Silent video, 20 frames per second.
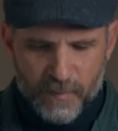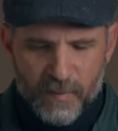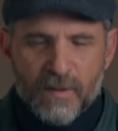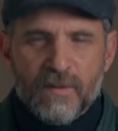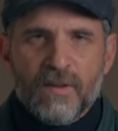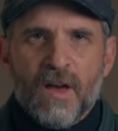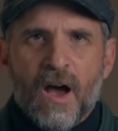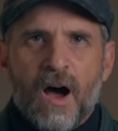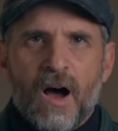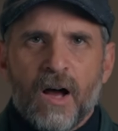
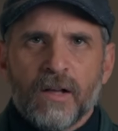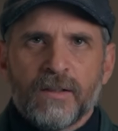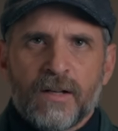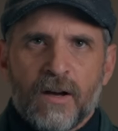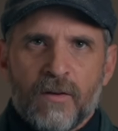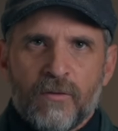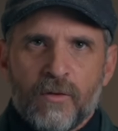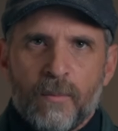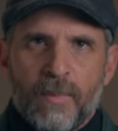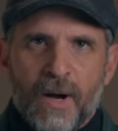The
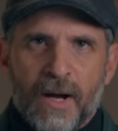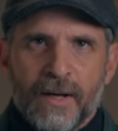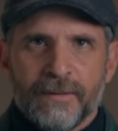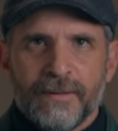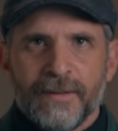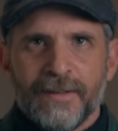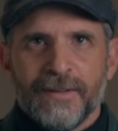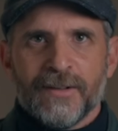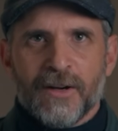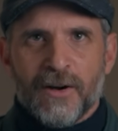hardcover
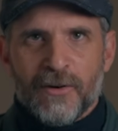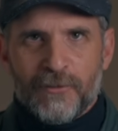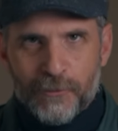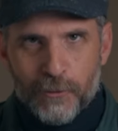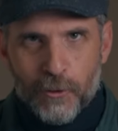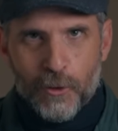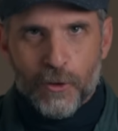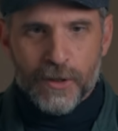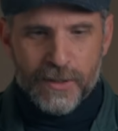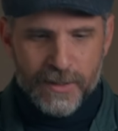binding,
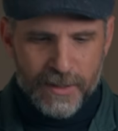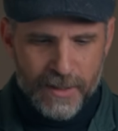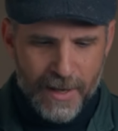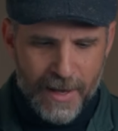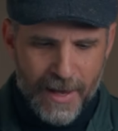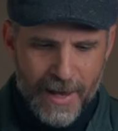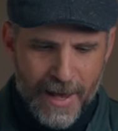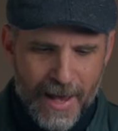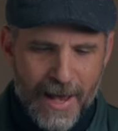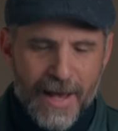of course,
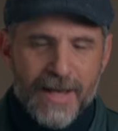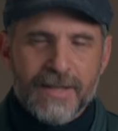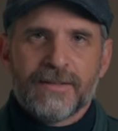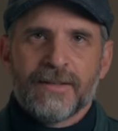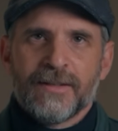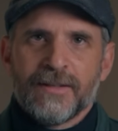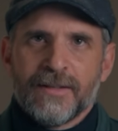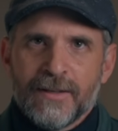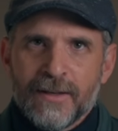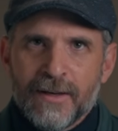
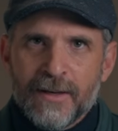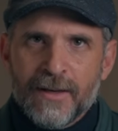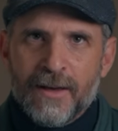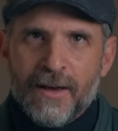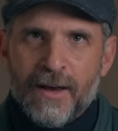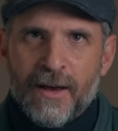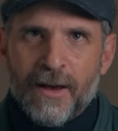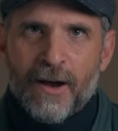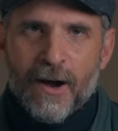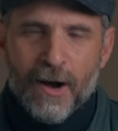has
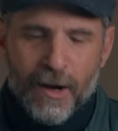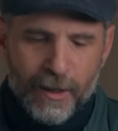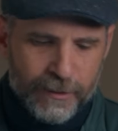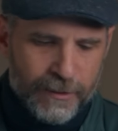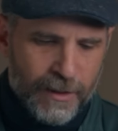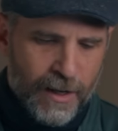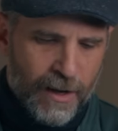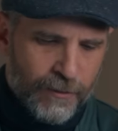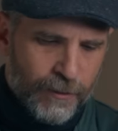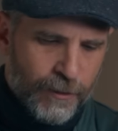a
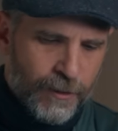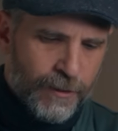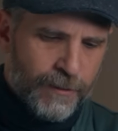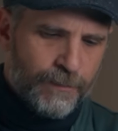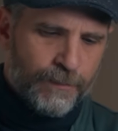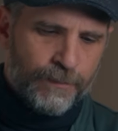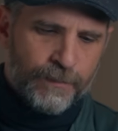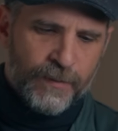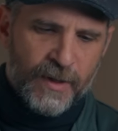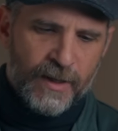hardcover,
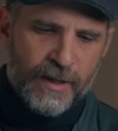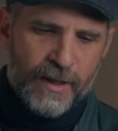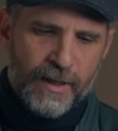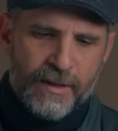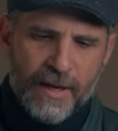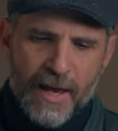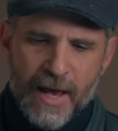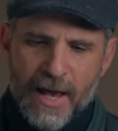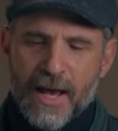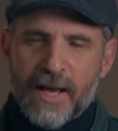
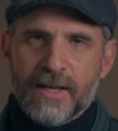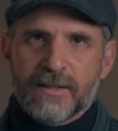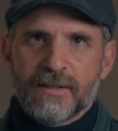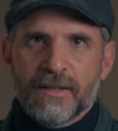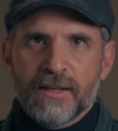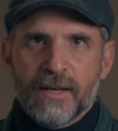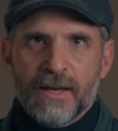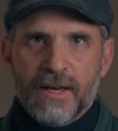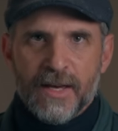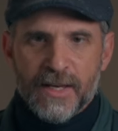it
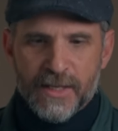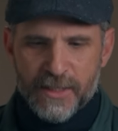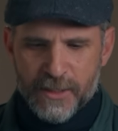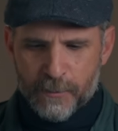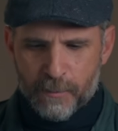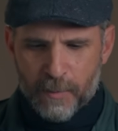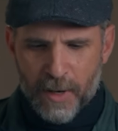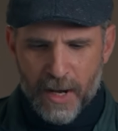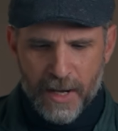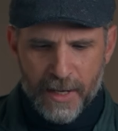has a
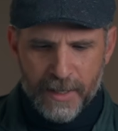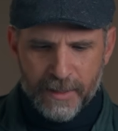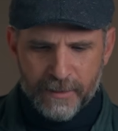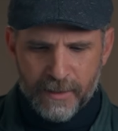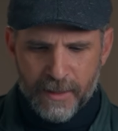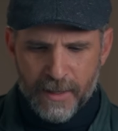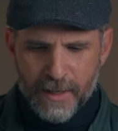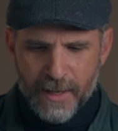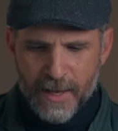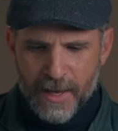spine,
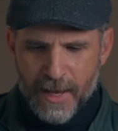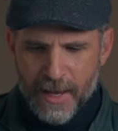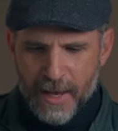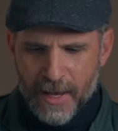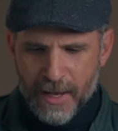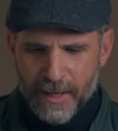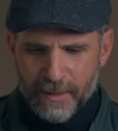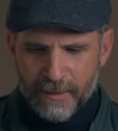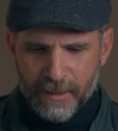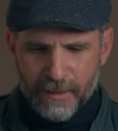
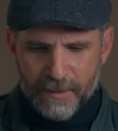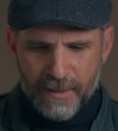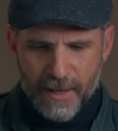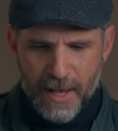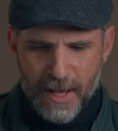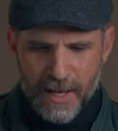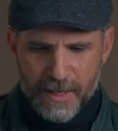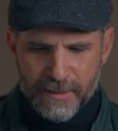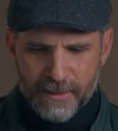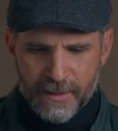and it
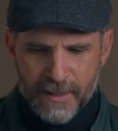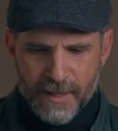has